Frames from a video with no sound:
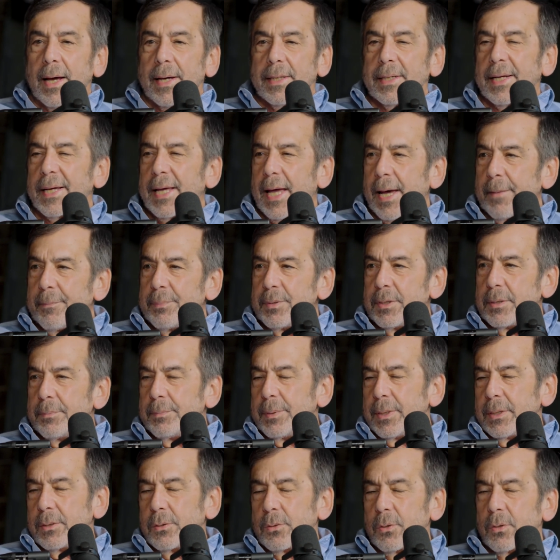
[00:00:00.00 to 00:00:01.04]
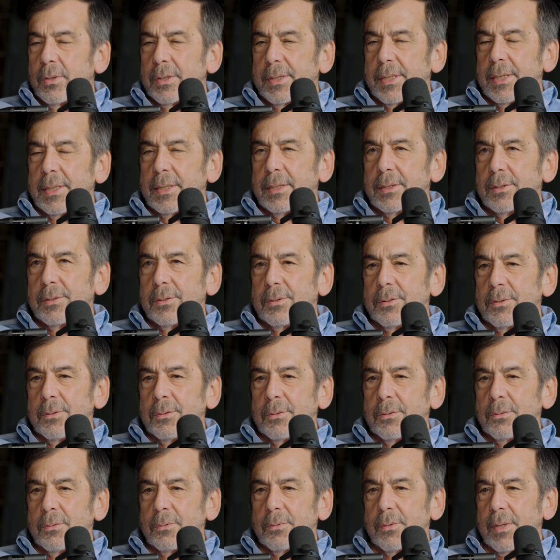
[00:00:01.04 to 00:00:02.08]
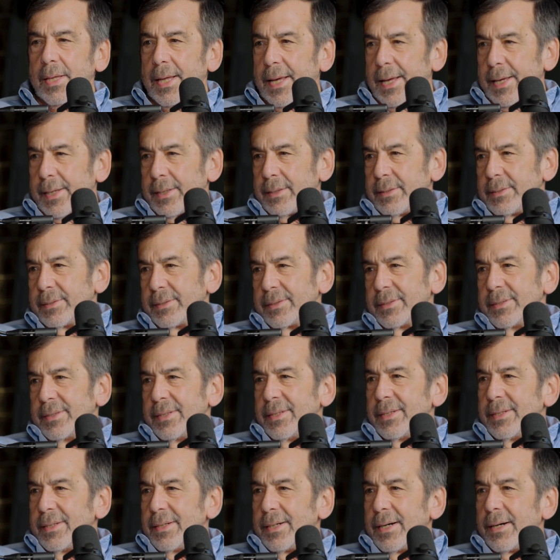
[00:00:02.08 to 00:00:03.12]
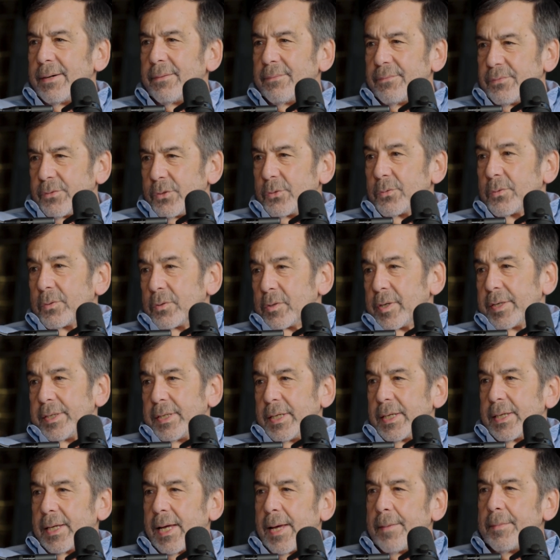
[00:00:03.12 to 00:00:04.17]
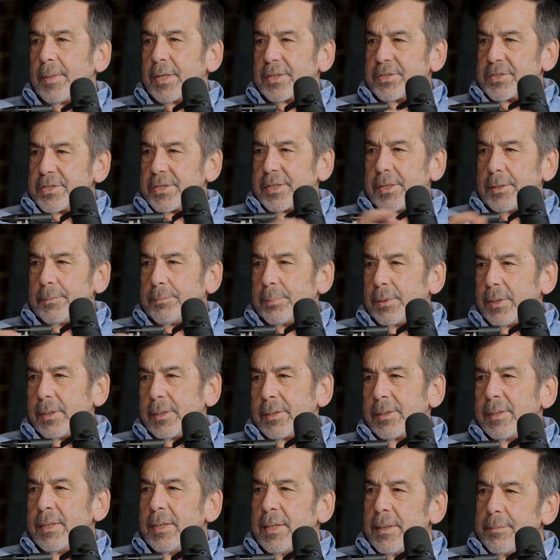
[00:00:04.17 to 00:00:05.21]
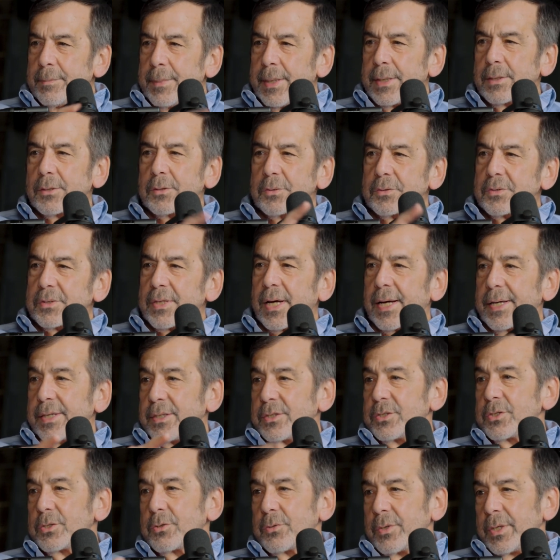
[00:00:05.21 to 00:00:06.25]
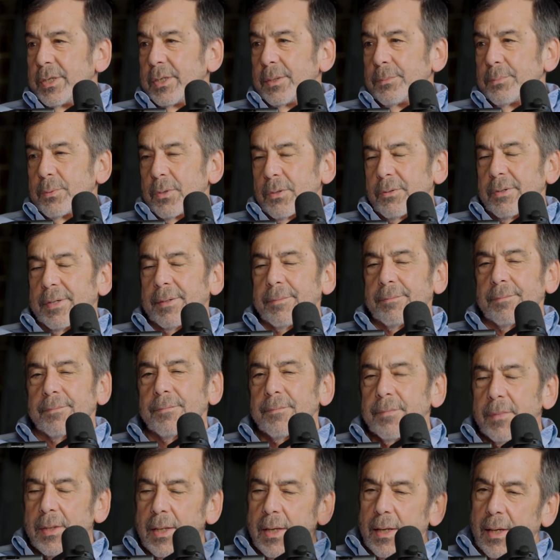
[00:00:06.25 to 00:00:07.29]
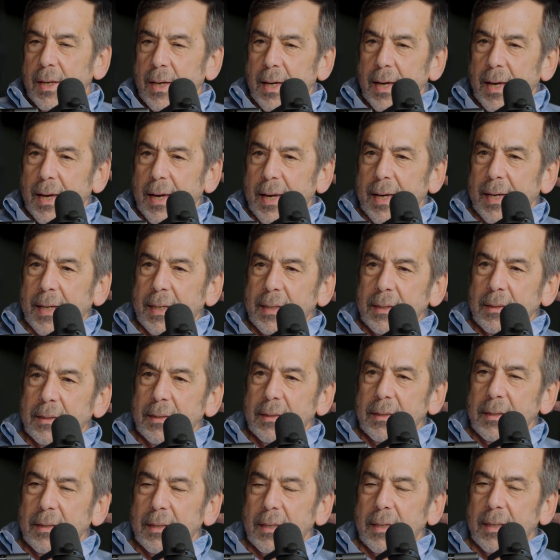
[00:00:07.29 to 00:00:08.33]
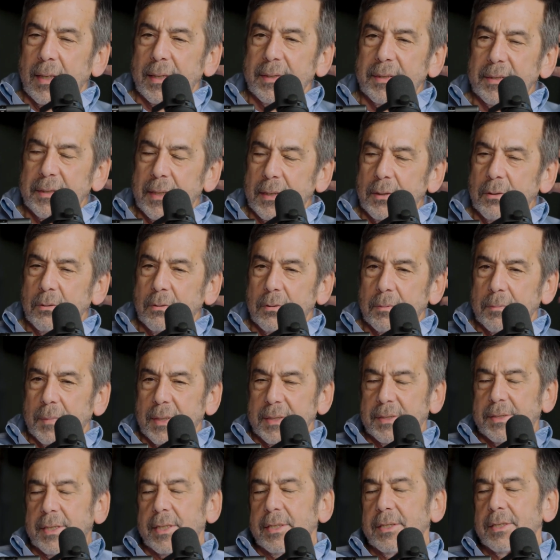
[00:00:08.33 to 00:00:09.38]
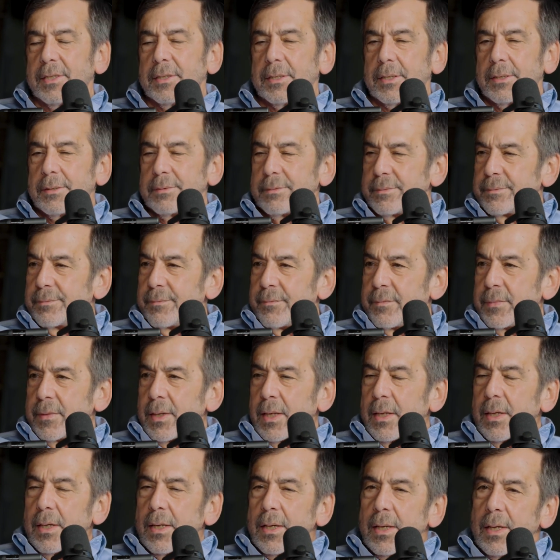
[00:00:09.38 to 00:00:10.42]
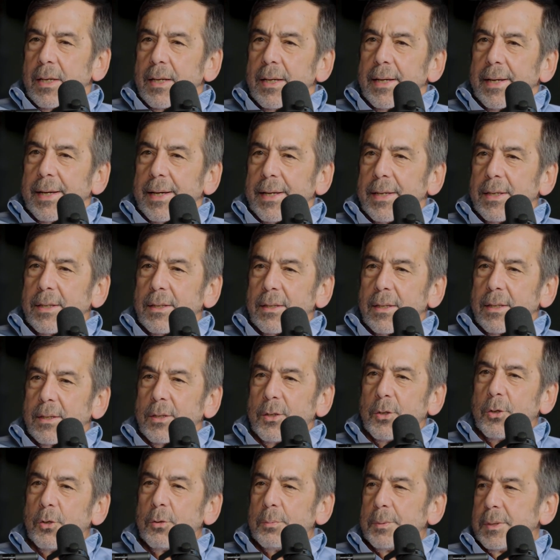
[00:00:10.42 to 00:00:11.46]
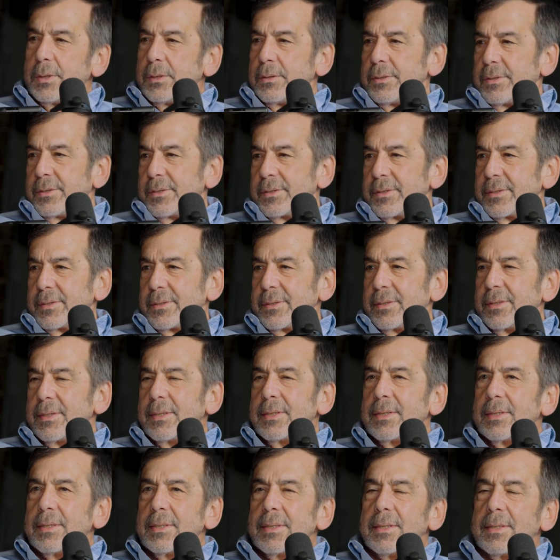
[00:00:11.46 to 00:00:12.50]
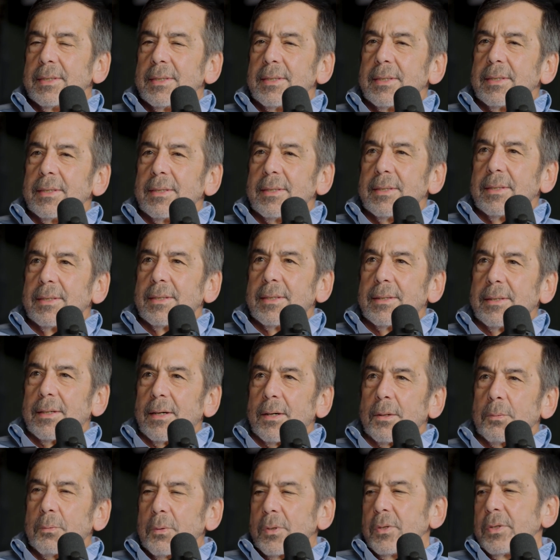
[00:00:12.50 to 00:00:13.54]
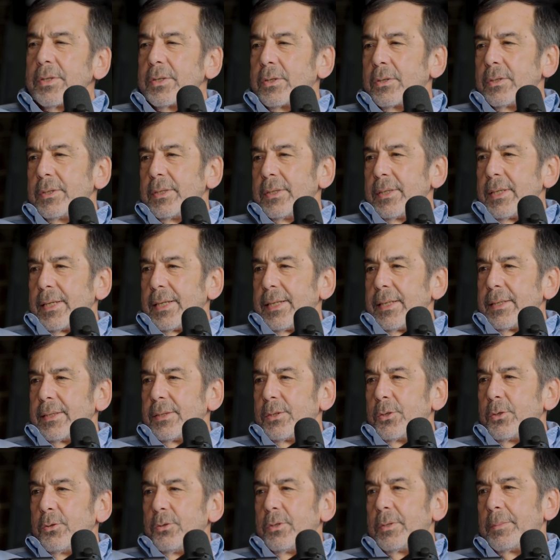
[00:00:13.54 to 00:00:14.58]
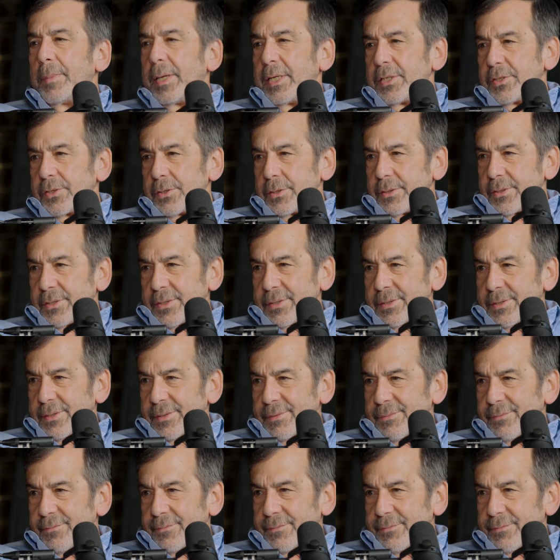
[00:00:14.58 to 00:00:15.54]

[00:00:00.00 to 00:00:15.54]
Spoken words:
And I happened to be talking to the head of training, MSTP, Medical Science Training Program. And I said to him, I said, you know, humans are really good in two dimensions.